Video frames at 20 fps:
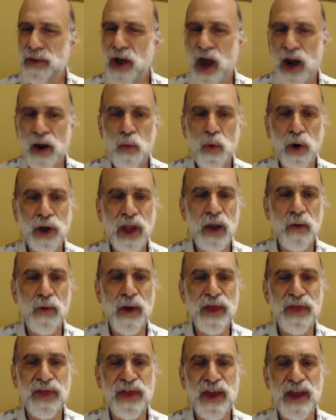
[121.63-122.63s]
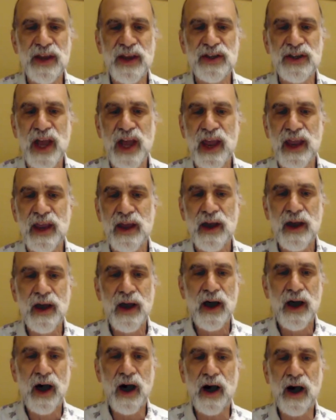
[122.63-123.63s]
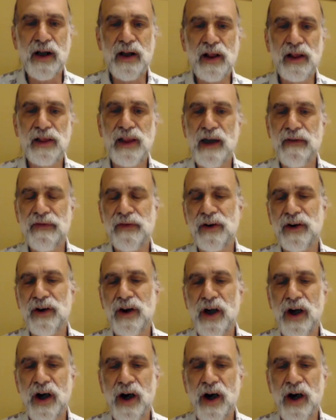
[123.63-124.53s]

kind of working with is a, a clever,